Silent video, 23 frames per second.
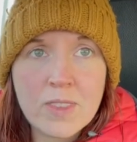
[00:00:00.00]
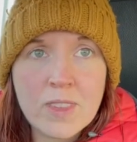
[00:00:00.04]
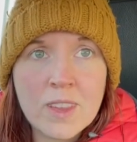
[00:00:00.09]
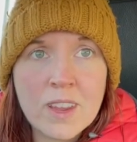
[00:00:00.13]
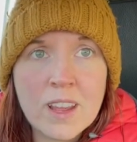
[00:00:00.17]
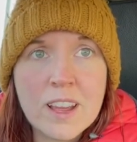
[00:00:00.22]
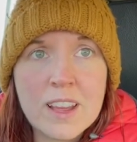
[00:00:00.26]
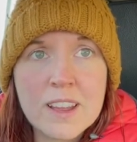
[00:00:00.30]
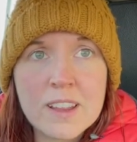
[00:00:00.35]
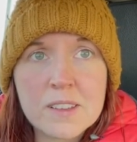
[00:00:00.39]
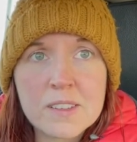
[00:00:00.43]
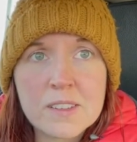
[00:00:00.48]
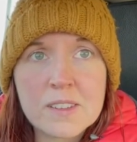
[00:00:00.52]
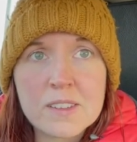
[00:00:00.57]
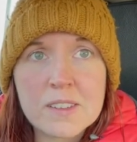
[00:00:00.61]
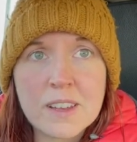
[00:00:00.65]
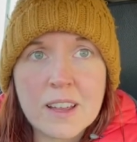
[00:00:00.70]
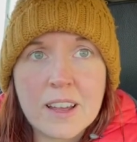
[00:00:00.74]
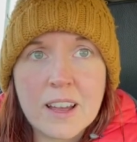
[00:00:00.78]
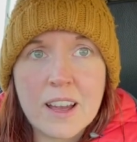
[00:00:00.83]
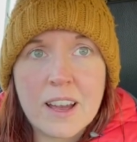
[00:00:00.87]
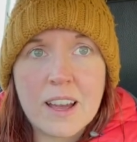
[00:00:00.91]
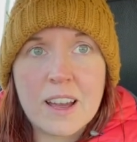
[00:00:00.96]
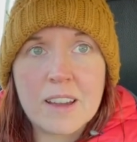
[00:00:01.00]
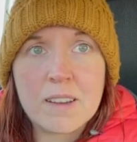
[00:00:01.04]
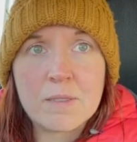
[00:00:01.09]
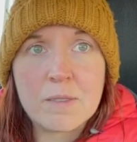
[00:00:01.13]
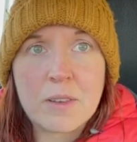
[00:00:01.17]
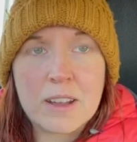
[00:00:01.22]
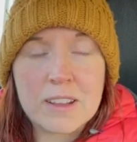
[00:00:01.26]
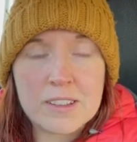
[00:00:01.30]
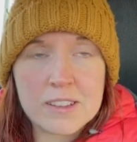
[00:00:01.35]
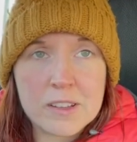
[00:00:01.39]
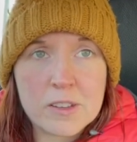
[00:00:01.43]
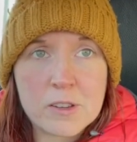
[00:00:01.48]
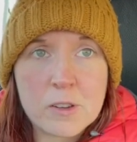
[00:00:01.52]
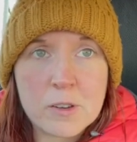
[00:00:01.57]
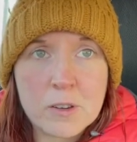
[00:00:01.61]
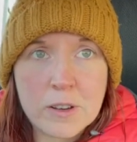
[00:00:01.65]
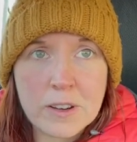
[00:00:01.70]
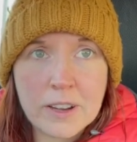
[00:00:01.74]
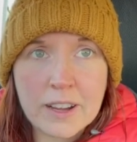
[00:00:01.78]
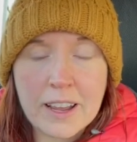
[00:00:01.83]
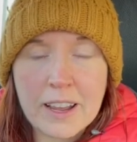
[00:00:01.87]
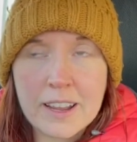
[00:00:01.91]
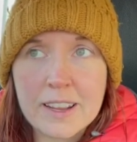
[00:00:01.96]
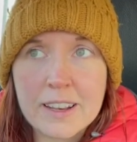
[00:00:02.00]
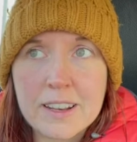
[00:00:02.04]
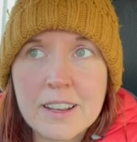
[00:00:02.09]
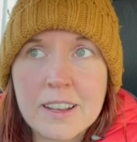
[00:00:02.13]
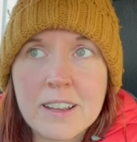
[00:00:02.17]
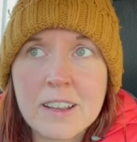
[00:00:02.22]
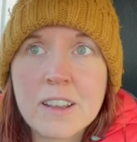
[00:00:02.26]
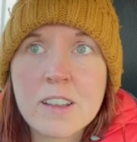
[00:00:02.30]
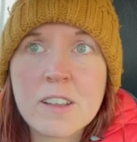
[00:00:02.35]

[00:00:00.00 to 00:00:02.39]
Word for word: is um, as a tour guide.